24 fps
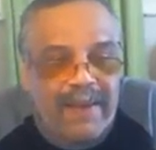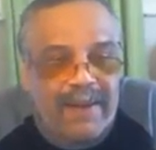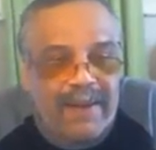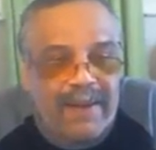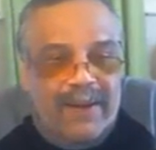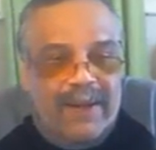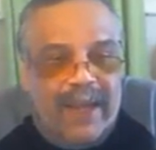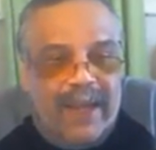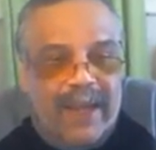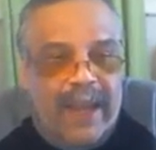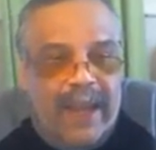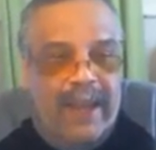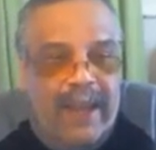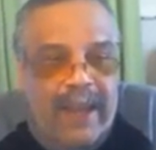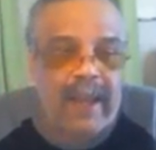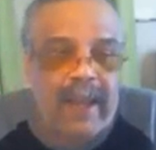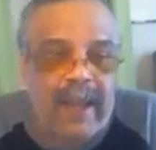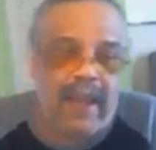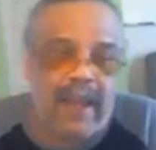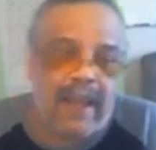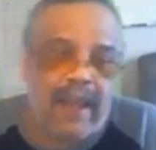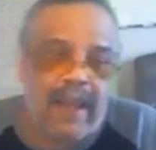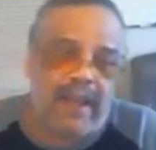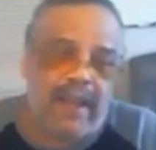Okay,
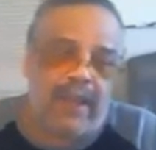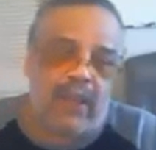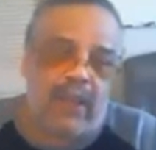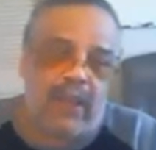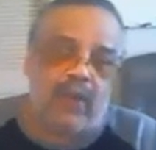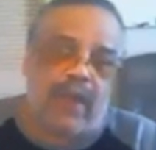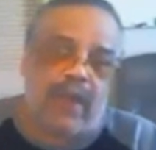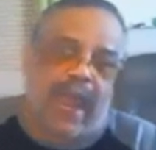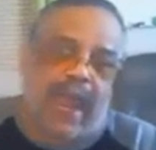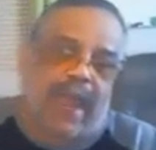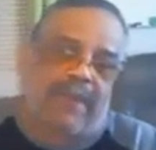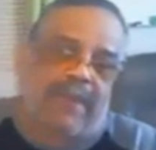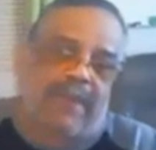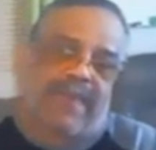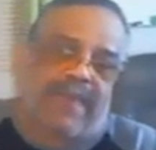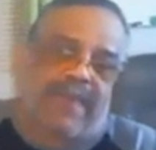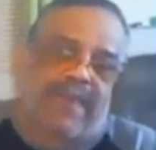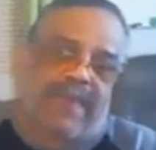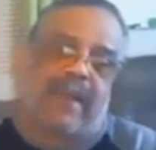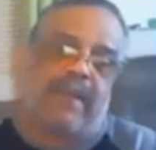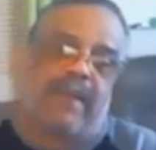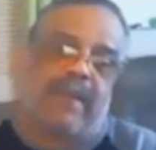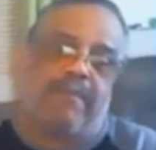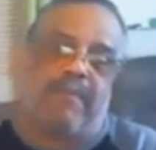you have
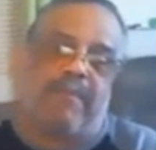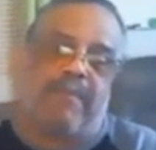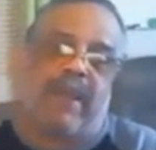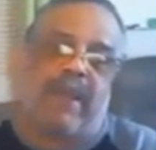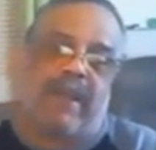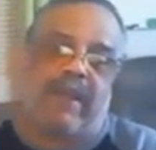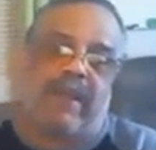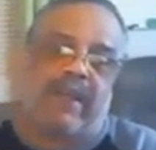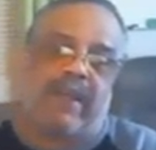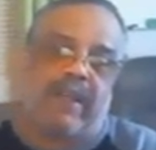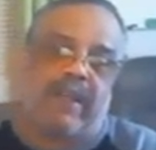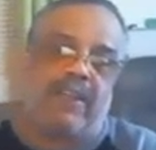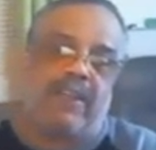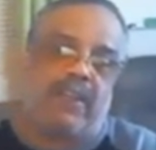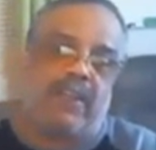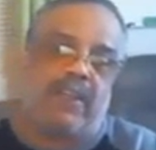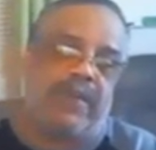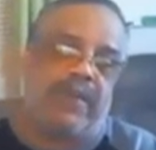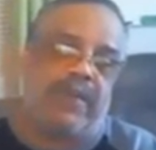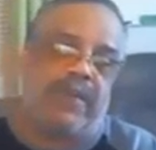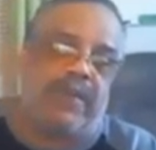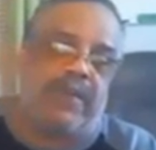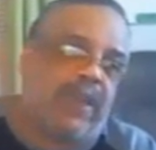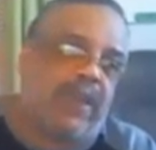that ability to
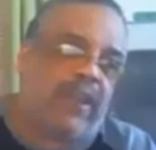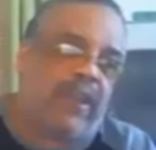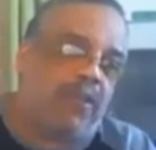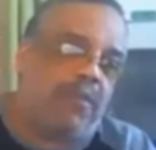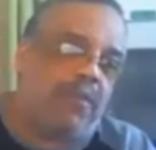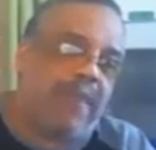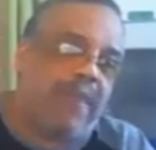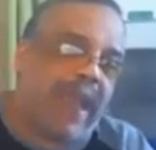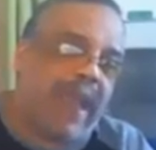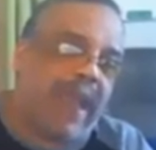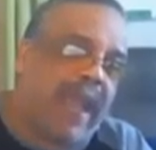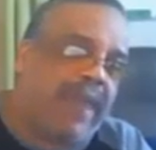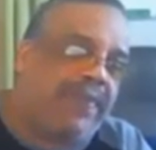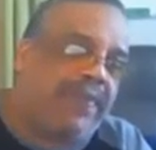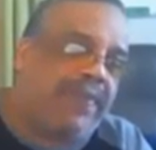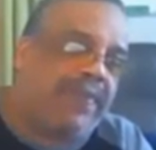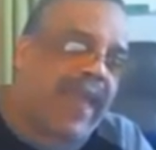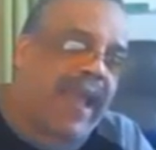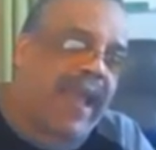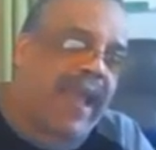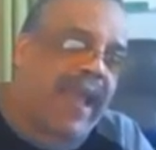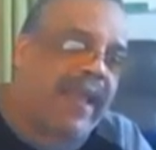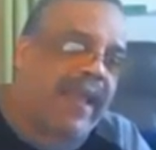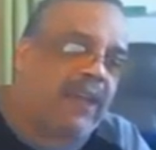do that. You made
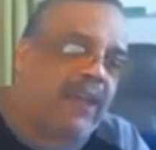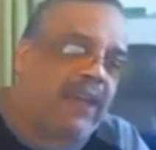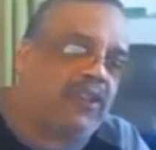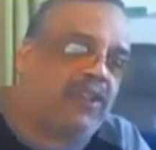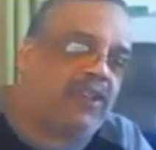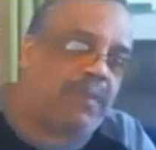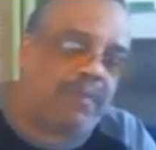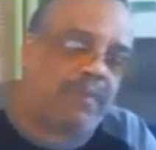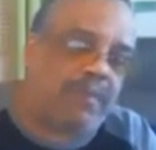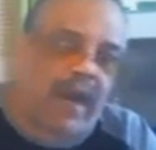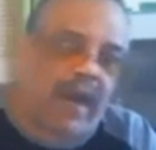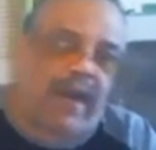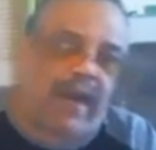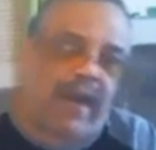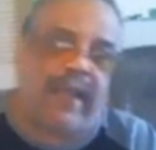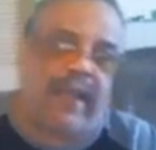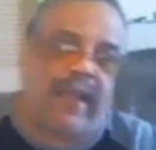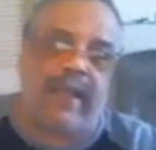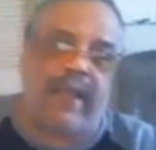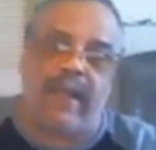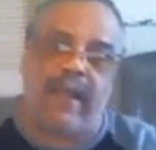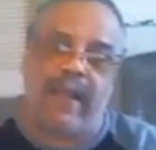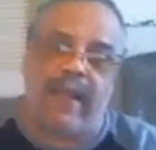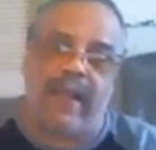that extra
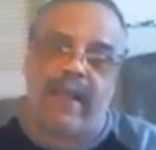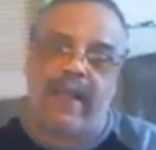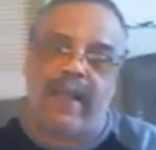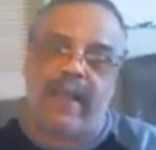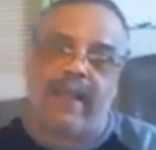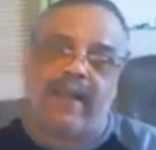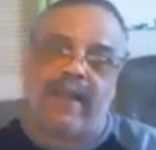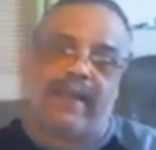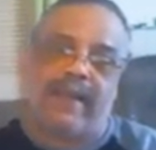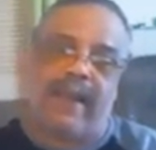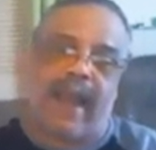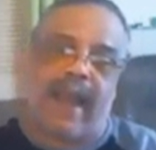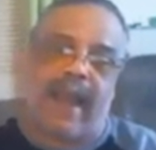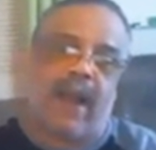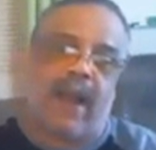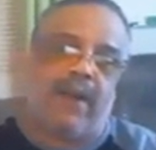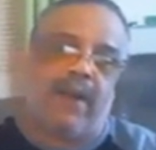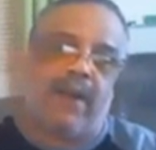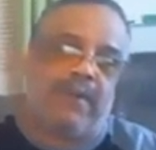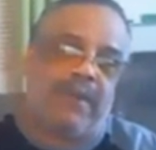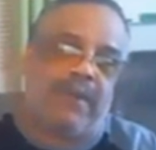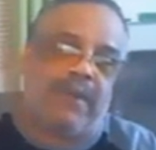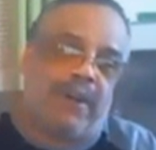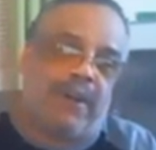money.
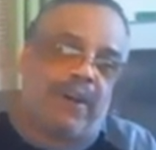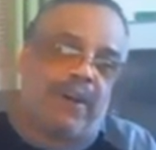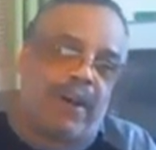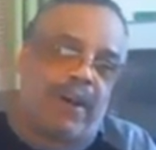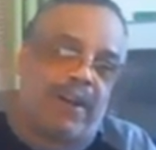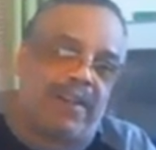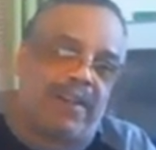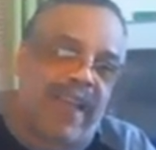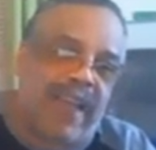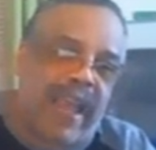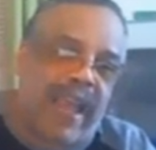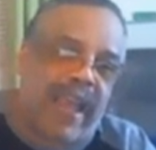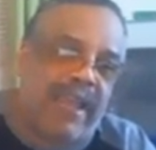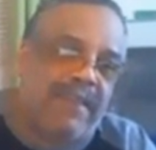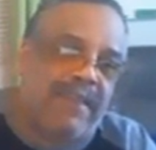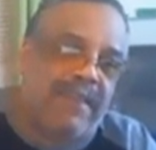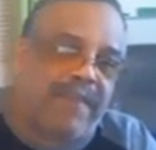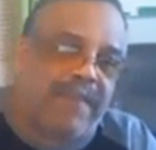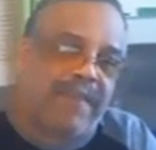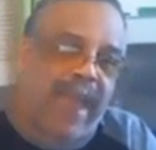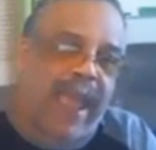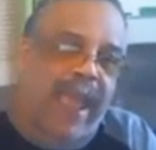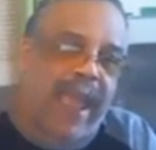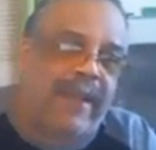Now you're going to take
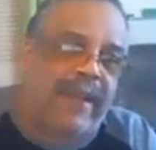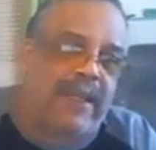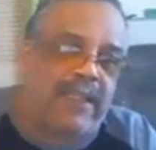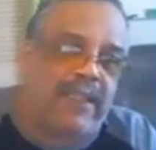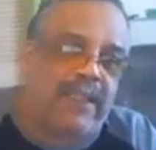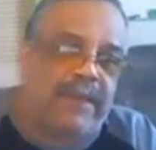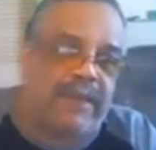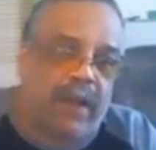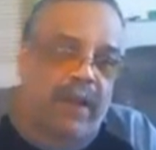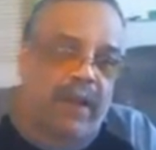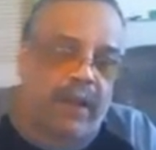advantage of the